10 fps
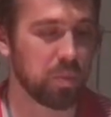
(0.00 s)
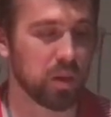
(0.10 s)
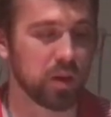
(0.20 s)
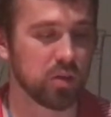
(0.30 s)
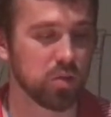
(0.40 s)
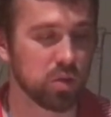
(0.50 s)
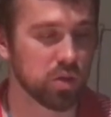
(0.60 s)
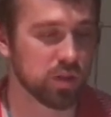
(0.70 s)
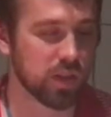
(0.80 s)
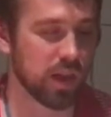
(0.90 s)
but you
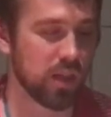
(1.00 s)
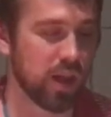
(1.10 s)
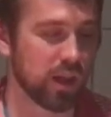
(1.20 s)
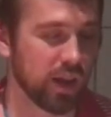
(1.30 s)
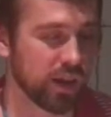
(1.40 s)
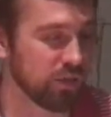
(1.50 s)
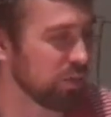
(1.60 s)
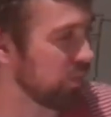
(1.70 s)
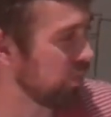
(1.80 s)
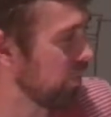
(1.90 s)
would say that like if
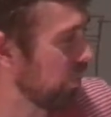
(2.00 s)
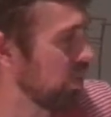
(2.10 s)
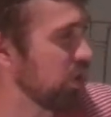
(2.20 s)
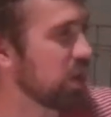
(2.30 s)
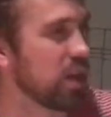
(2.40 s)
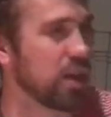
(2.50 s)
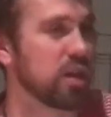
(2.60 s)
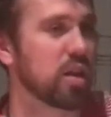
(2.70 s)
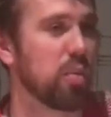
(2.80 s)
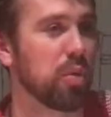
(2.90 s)
we're looking at
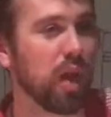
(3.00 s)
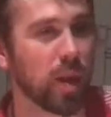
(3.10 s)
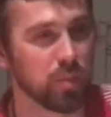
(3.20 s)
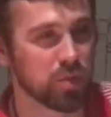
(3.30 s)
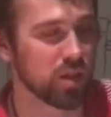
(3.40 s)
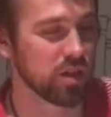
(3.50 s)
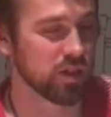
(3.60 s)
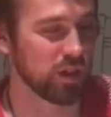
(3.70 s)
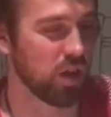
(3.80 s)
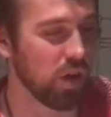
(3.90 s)
a couple options,
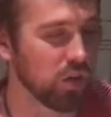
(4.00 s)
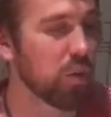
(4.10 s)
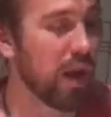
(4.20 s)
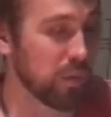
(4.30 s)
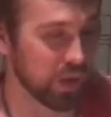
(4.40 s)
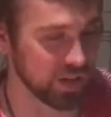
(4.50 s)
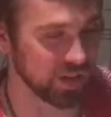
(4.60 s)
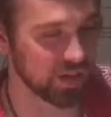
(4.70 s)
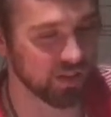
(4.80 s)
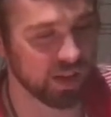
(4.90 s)
and, oh, the white one,
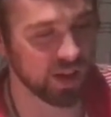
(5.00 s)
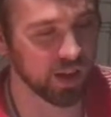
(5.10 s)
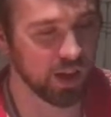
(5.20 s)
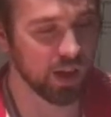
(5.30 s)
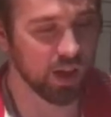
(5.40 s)
right?